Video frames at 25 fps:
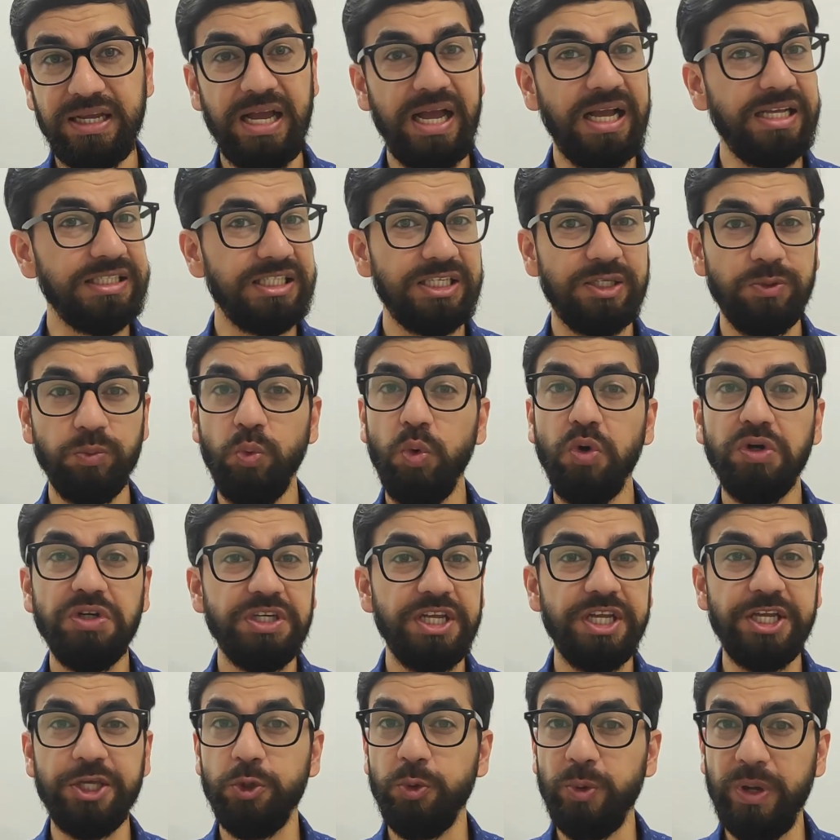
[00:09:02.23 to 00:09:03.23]
as it won't
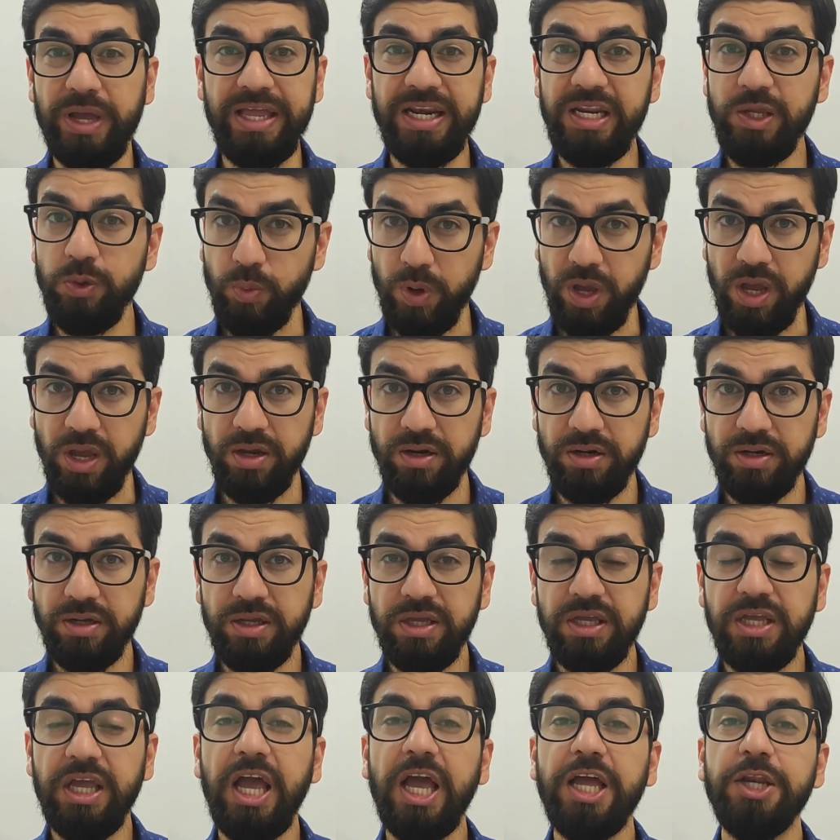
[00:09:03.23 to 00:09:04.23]
take you anywhere,
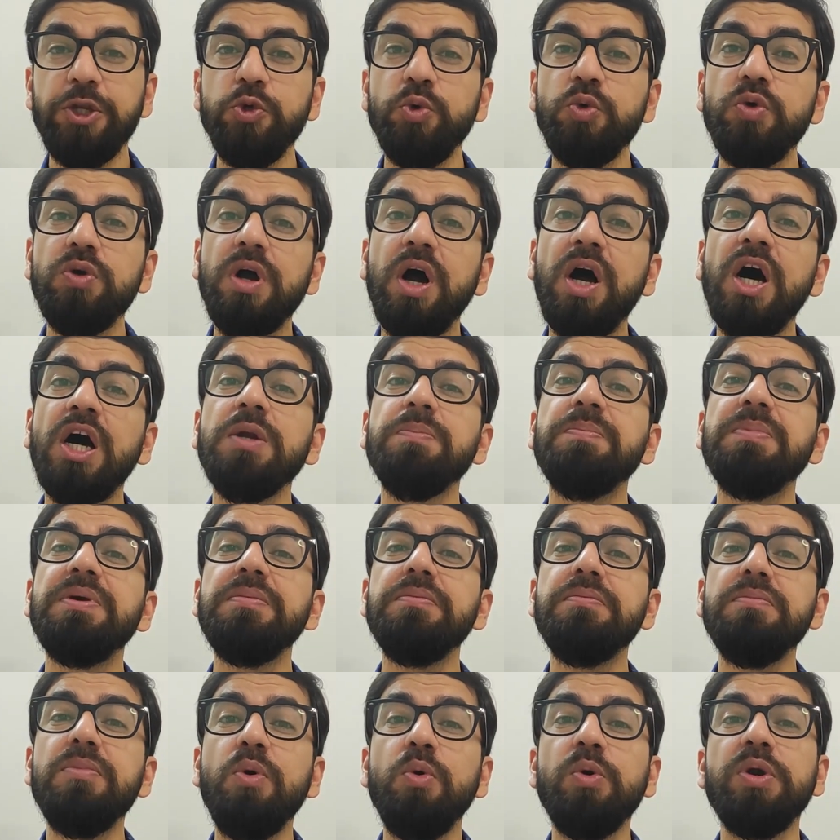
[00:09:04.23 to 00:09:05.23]
and you can't be
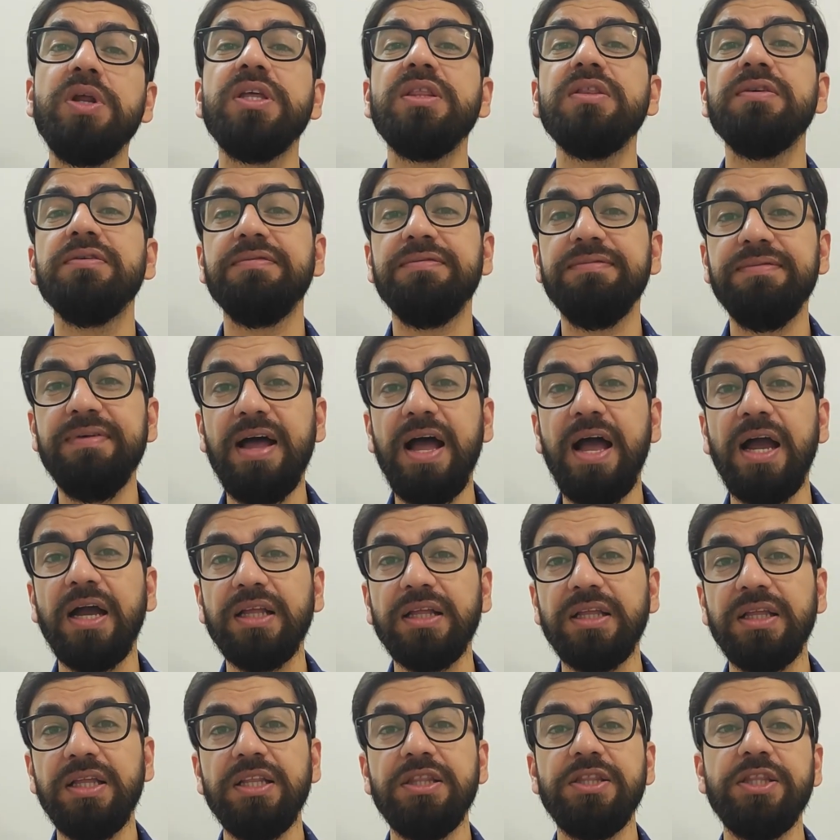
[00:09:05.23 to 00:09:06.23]
mourning the
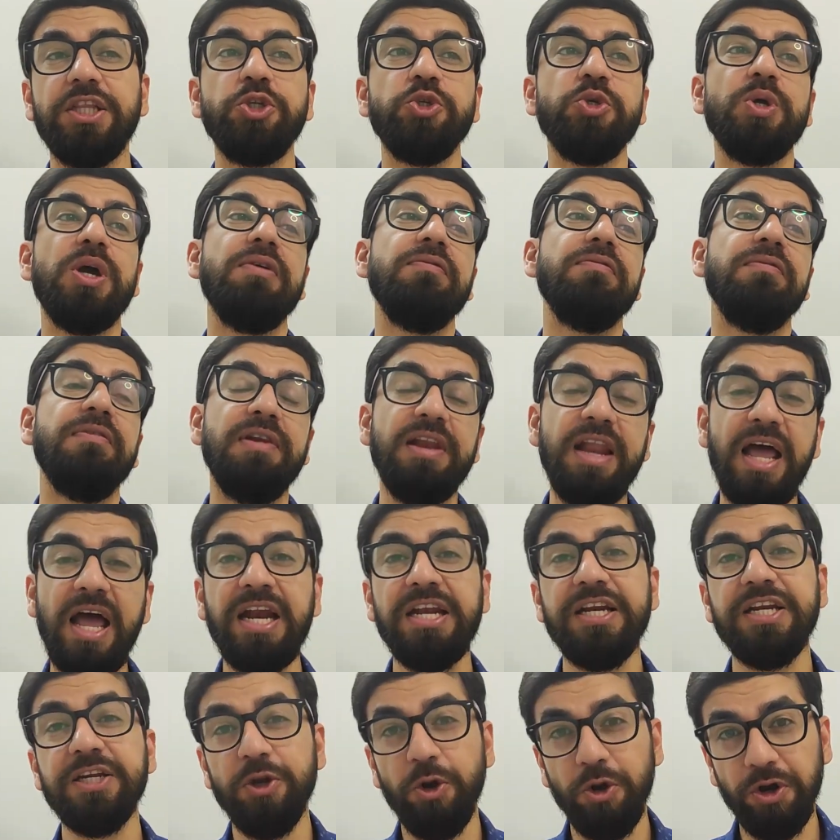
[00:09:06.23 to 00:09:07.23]
fact that you have
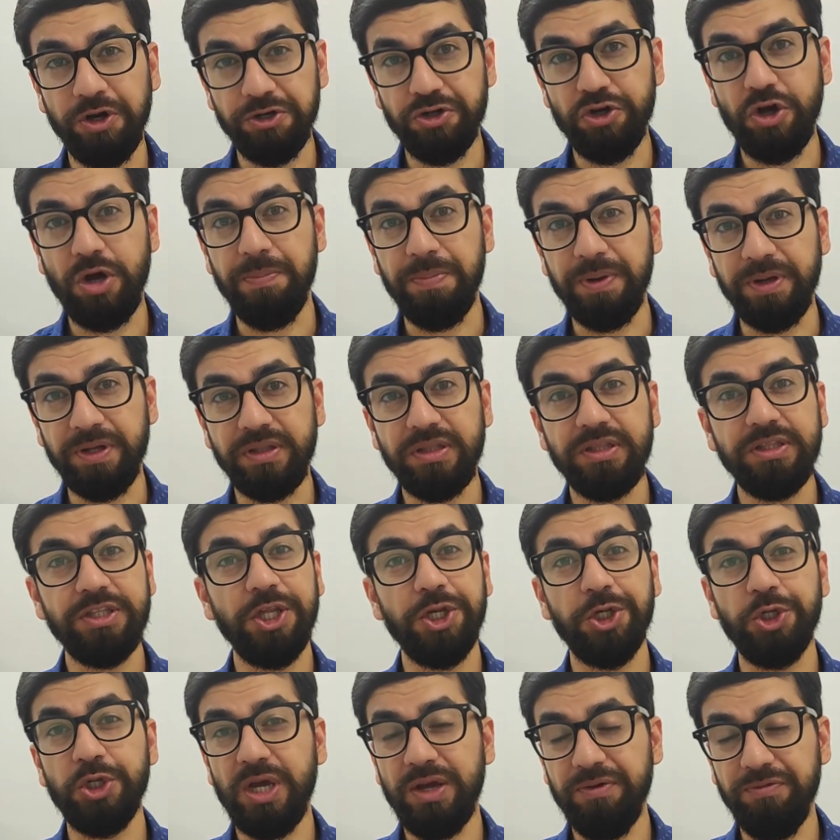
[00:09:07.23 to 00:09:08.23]
landed on a topic
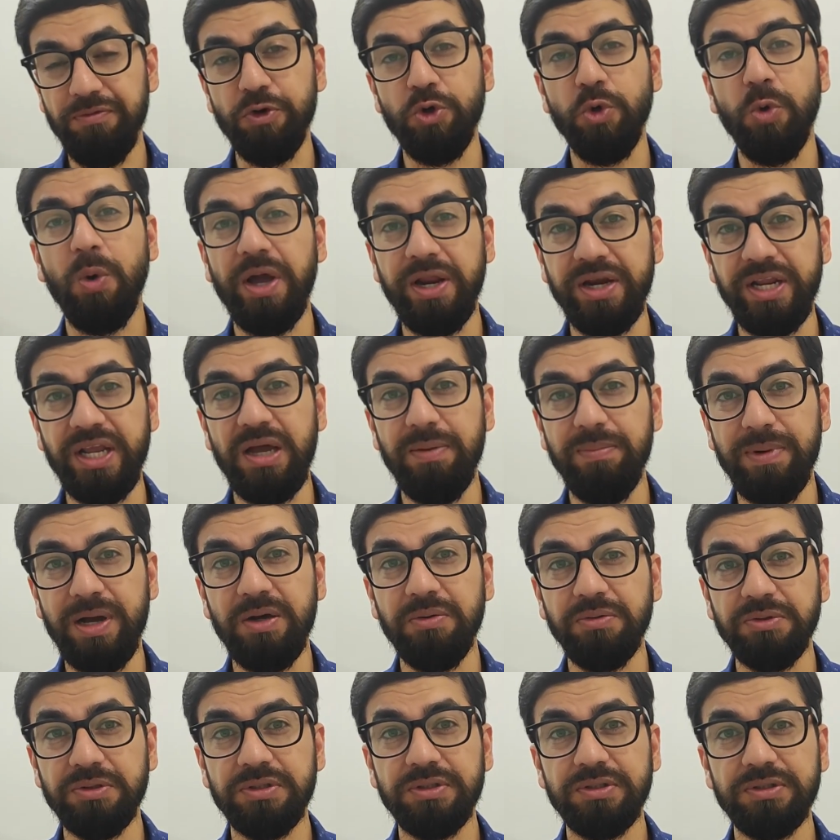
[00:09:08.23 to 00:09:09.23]
that you have no idea
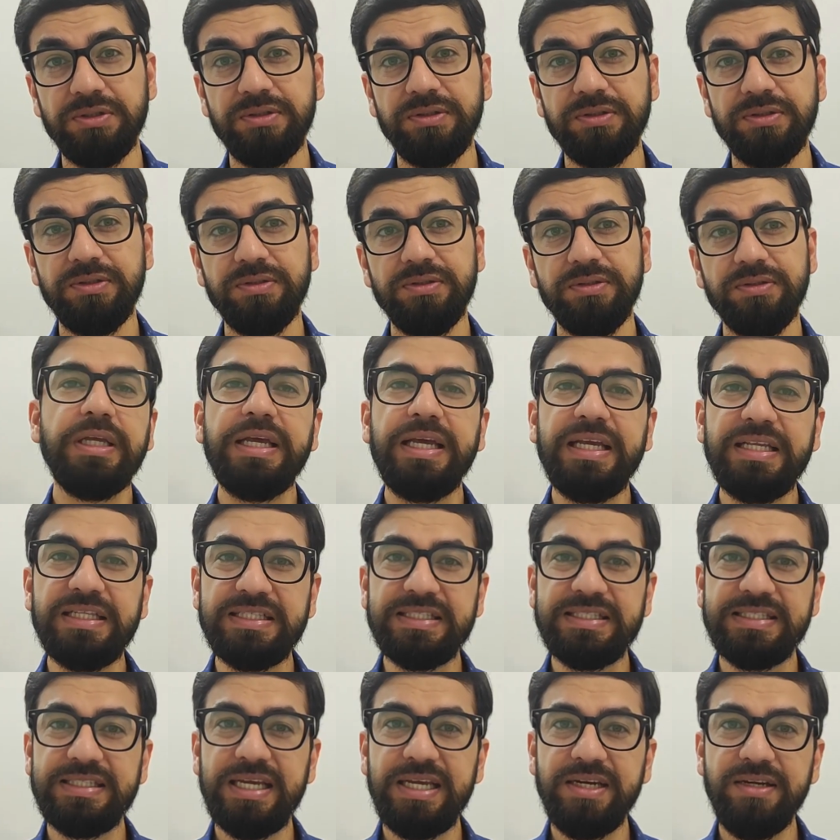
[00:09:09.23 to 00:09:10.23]
about.
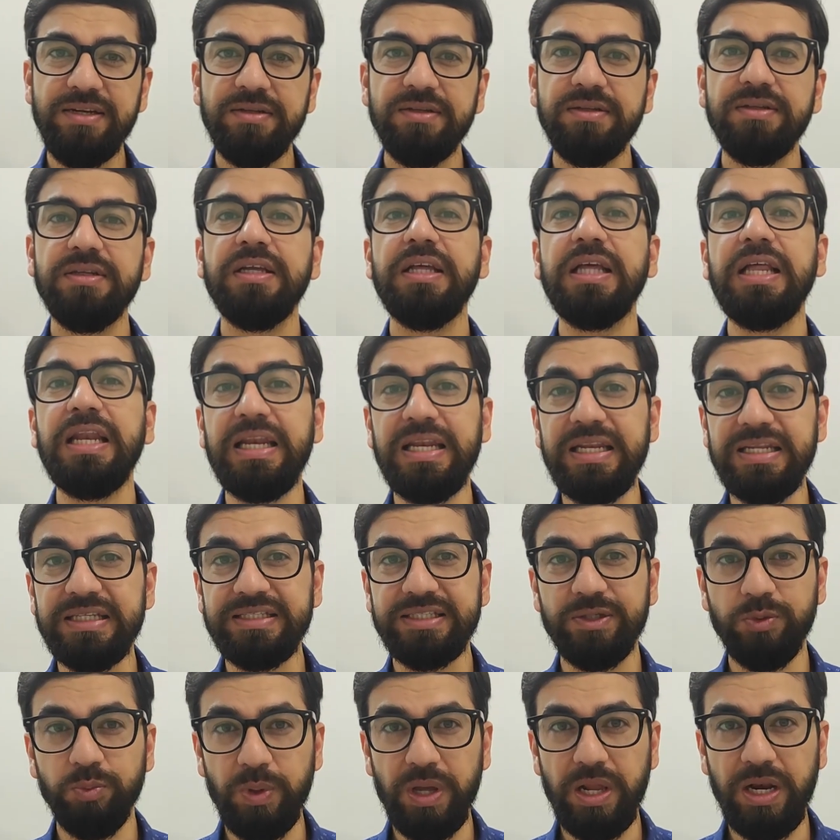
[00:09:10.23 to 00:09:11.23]
Instead,
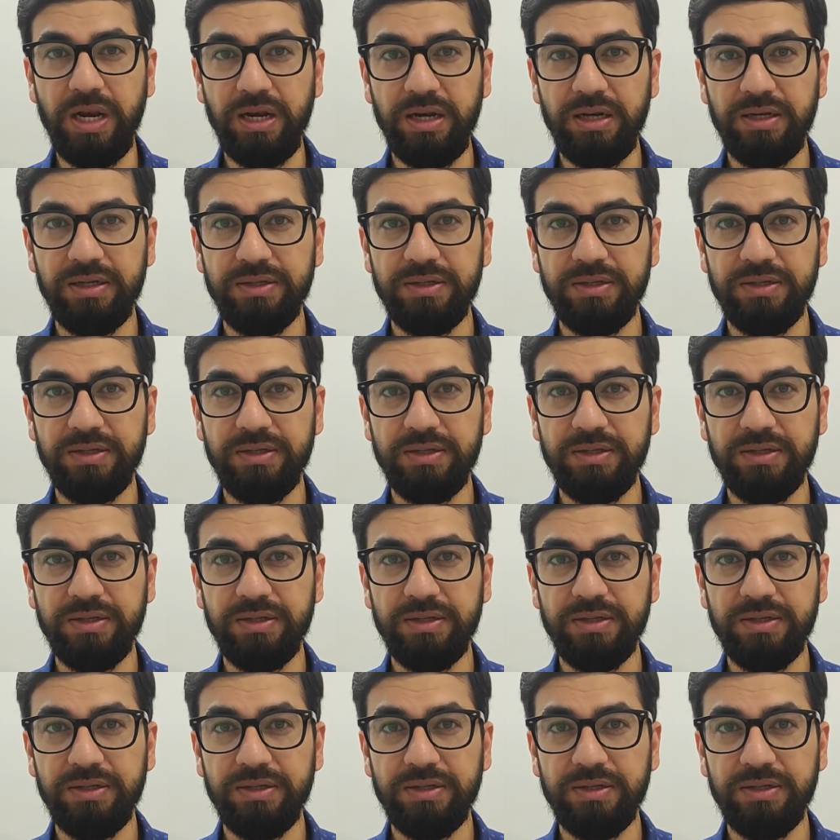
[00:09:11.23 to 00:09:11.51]
listen well